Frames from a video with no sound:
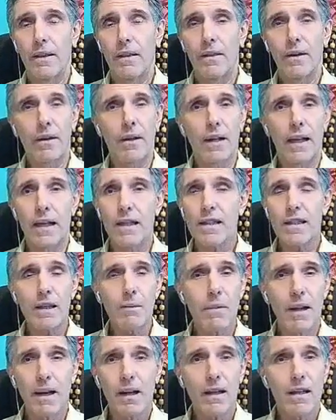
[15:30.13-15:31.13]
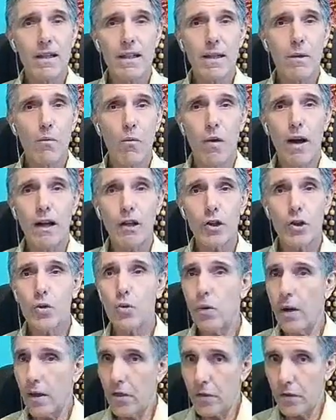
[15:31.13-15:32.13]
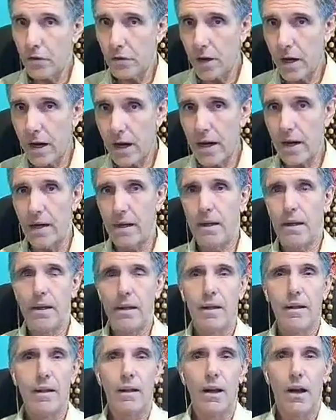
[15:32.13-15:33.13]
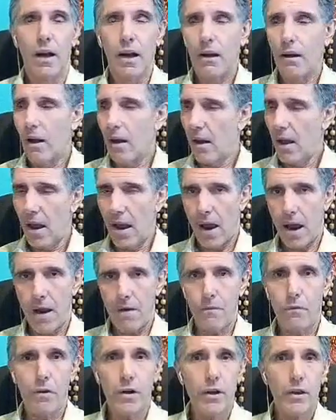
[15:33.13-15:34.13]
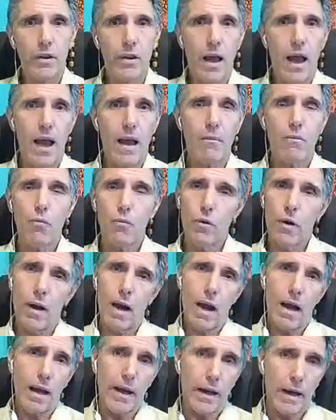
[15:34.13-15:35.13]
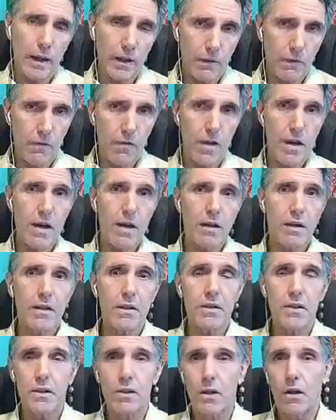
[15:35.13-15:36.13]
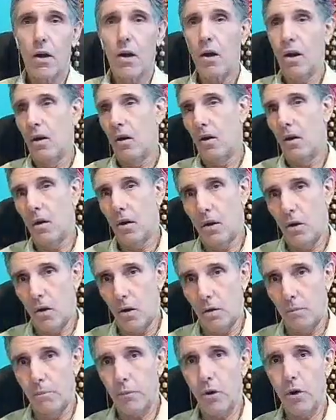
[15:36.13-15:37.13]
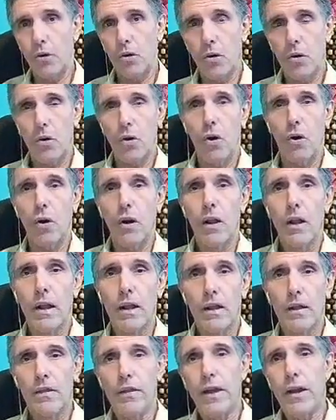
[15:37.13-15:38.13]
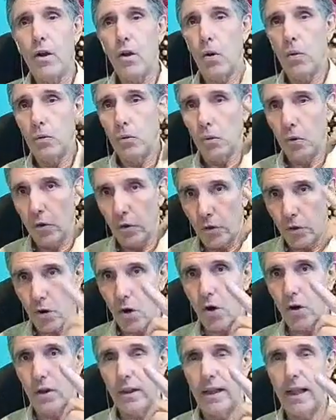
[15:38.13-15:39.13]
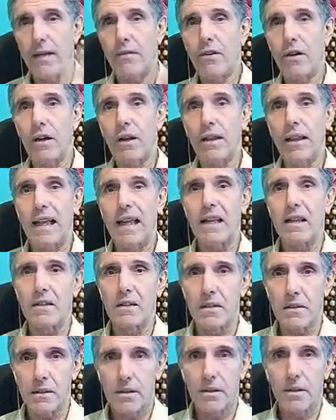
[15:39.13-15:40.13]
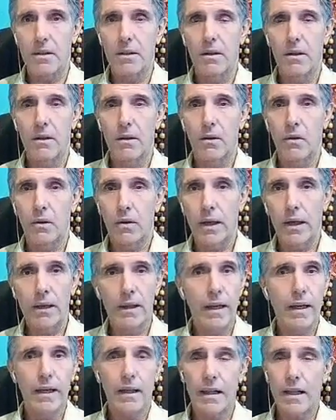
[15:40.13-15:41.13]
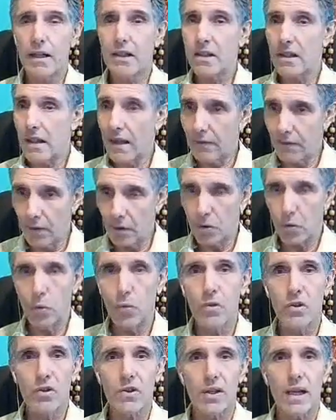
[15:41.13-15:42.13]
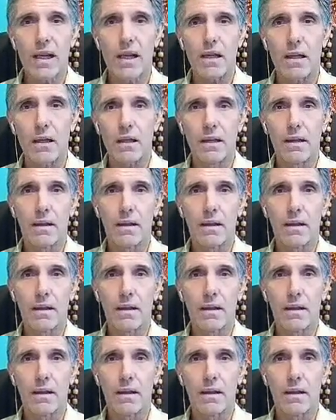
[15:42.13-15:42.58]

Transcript: The cleansing mechanism 1, 2, and 3. Every time when I had vegans on protocol, they go to third level cleanse. Okay, they cleanse even through the skin.